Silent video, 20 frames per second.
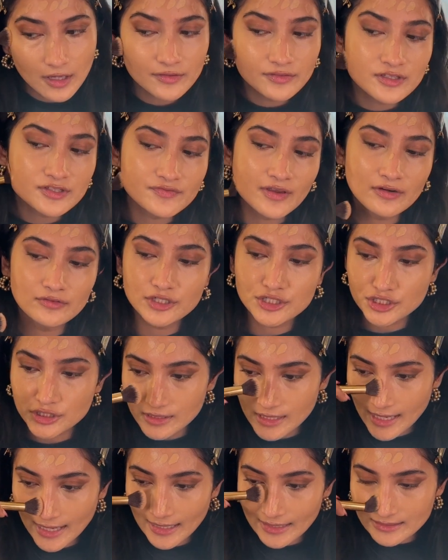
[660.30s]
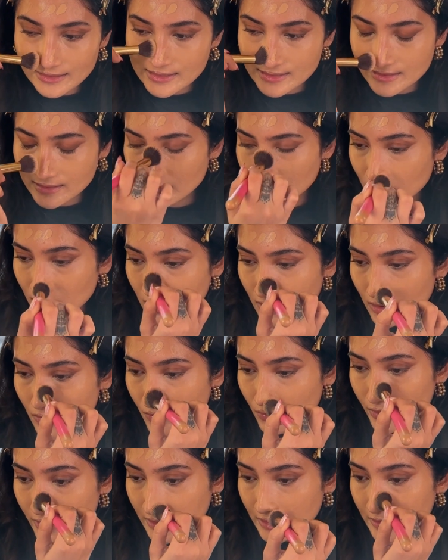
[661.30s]
This foundation has
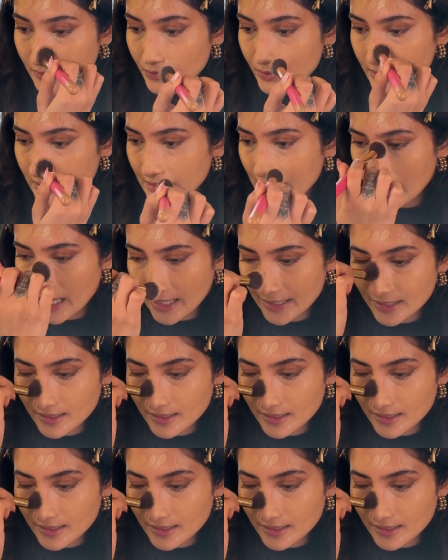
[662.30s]
really, really high